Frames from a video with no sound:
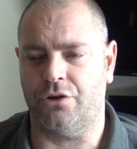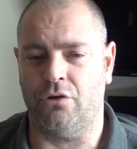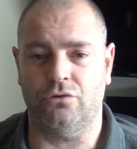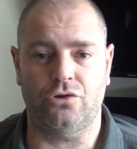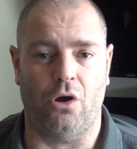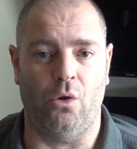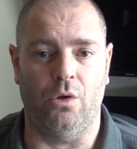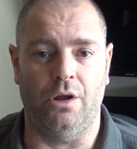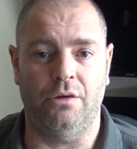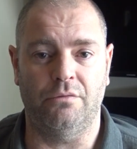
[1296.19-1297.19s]

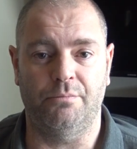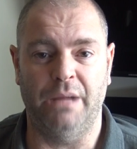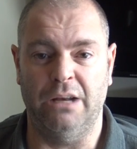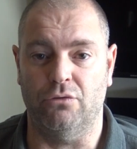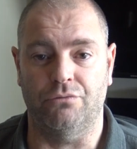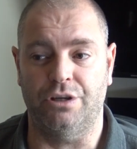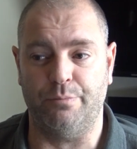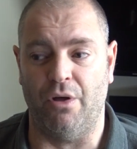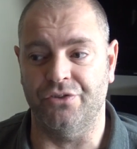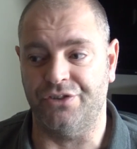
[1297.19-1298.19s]
controller being
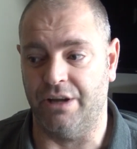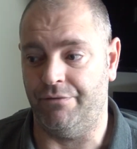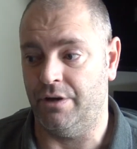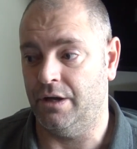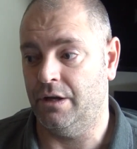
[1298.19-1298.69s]
unresponsive